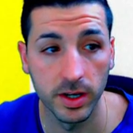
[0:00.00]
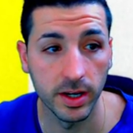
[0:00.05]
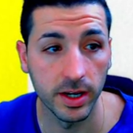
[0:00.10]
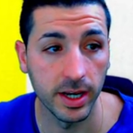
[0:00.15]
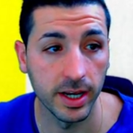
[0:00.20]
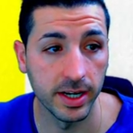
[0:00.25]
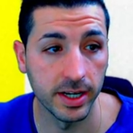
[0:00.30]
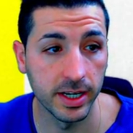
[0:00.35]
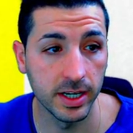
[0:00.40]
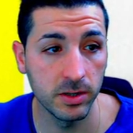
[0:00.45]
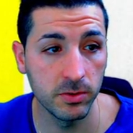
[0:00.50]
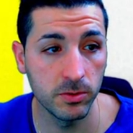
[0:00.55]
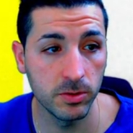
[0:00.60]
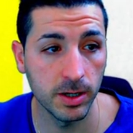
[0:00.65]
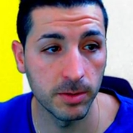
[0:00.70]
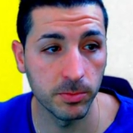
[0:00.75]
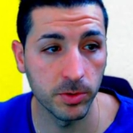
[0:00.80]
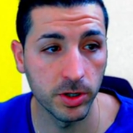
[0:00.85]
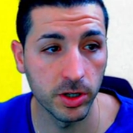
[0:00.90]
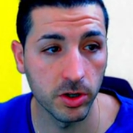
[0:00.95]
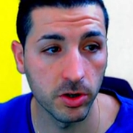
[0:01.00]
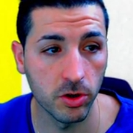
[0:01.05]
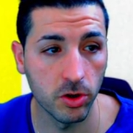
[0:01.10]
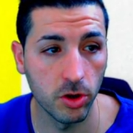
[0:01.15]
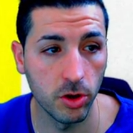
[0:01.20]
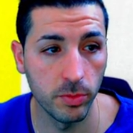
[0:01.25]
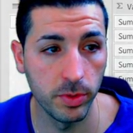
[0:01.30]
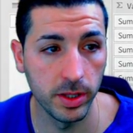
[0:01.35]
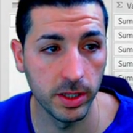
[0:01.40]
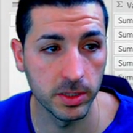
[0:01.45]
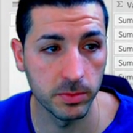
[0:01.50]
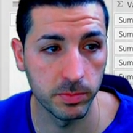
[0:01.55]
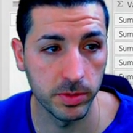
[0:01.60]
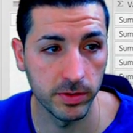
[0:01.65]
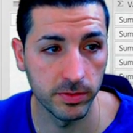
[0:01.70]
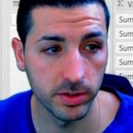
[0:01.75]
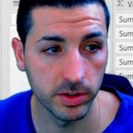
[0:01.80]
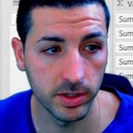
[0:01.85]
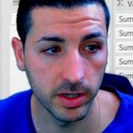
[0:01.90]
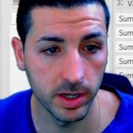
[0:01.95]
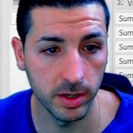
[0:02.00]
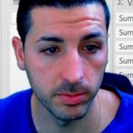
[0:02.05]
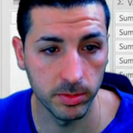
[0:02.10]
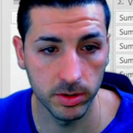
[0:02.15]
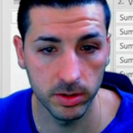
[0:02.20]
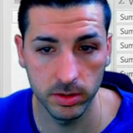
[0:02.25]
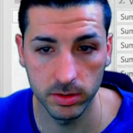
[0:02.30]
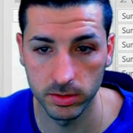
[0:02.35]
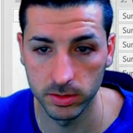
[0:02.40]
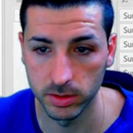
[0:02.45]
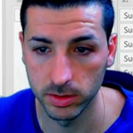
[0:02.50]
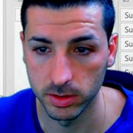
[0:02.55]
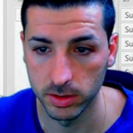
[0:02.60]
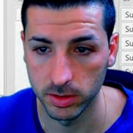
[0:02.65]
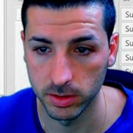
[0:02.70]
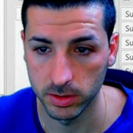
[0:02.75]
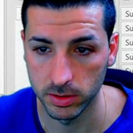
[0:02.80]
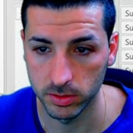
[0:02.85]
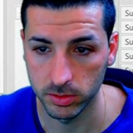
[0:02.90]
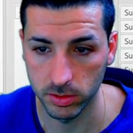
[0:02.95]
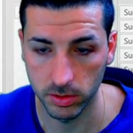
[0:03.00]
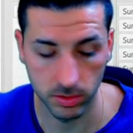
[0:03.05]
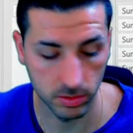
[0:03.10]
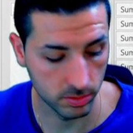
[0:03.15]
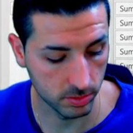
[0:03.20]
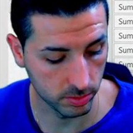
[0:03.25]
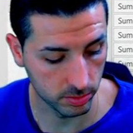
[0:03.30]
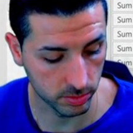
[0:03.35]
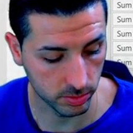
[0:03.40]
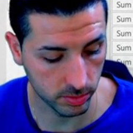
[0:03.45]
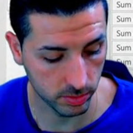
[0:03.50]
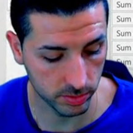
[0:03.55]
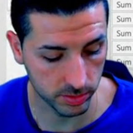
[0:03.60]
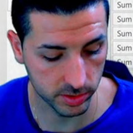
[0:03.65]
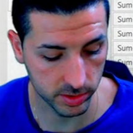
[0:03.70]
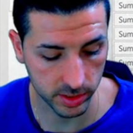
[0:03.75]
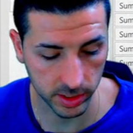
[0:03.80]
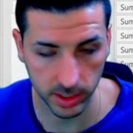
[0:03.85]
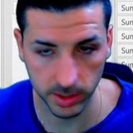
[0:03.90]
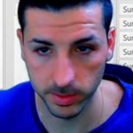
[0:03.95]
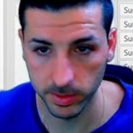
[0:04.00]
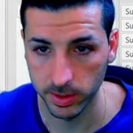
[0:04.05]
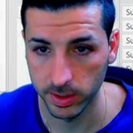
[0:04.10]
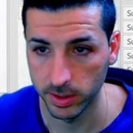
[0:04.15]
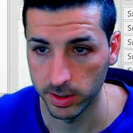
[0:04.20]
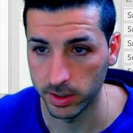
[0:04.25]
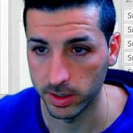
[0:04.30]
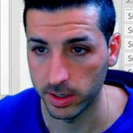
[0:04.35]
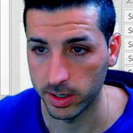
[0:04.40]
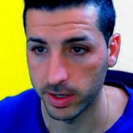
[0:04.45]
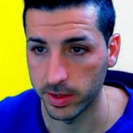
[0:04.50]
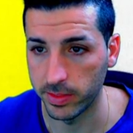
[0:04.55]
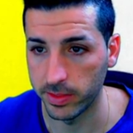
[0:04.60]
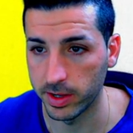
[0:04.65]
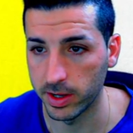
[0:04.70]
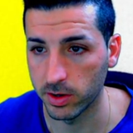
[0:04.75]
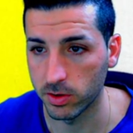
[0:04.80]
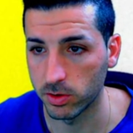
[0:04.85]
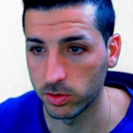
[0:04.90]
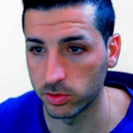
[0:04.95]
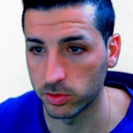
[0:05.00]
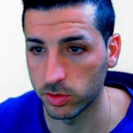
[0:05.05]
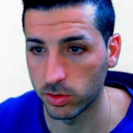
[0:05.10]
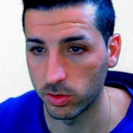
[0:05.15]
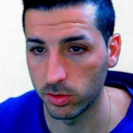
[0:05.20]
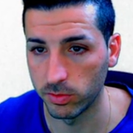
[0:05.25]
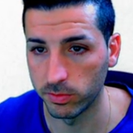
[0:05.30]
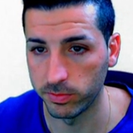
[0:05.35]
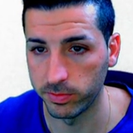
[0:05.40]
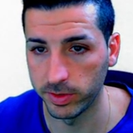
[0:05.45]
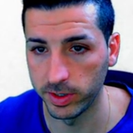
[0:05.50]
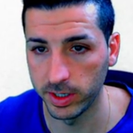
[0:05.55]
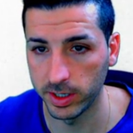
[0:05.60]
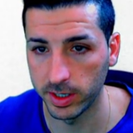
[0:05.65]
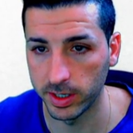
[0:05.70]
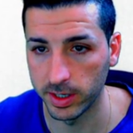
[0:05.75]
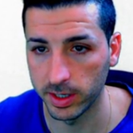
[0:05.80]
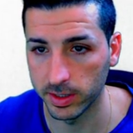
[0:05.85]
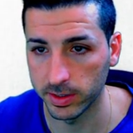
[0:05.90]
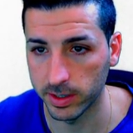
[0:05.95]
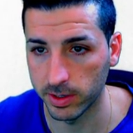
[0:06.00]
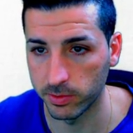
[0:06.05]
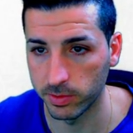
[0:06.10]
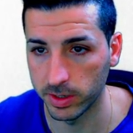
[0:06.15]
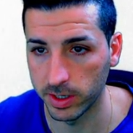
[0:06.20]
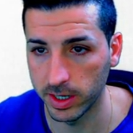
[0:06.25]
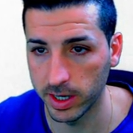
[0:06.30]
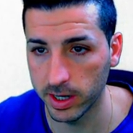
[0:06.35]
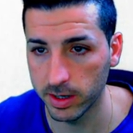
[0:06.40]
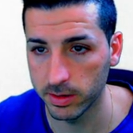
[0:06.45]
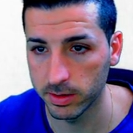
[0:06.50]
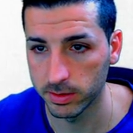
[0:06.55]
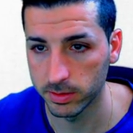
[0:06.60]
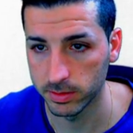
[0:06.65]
Now I'm going to copy this pivot table. So Control C and then Control V down here.